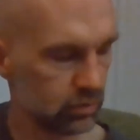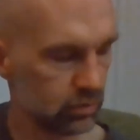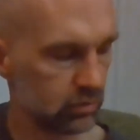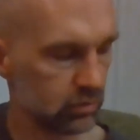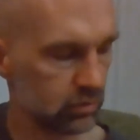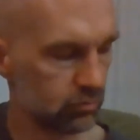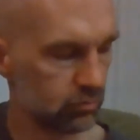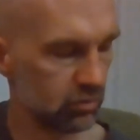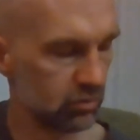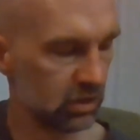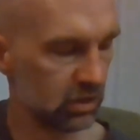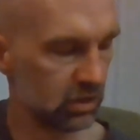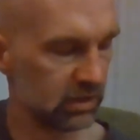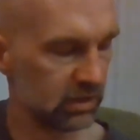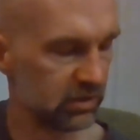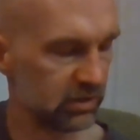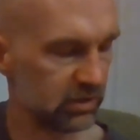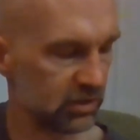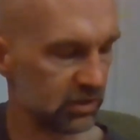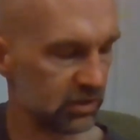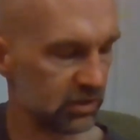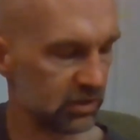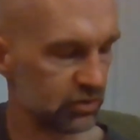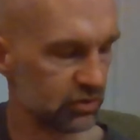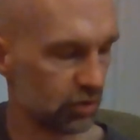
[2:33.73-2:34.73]
really get
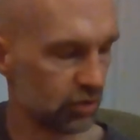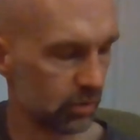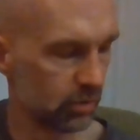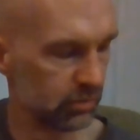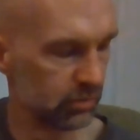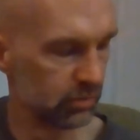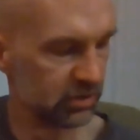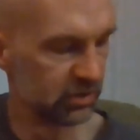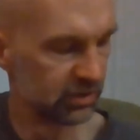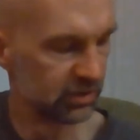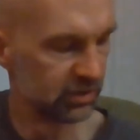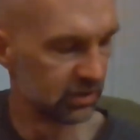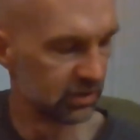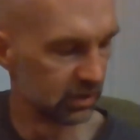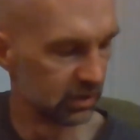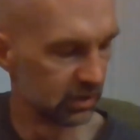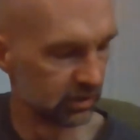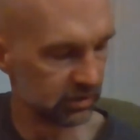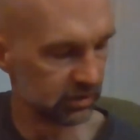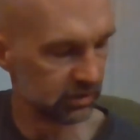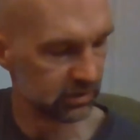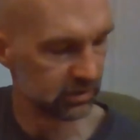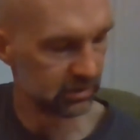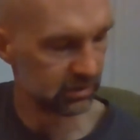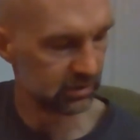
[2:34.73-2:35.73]
that sharp
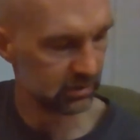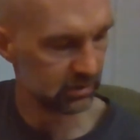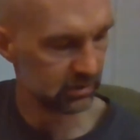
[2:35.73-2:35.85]
dissonance.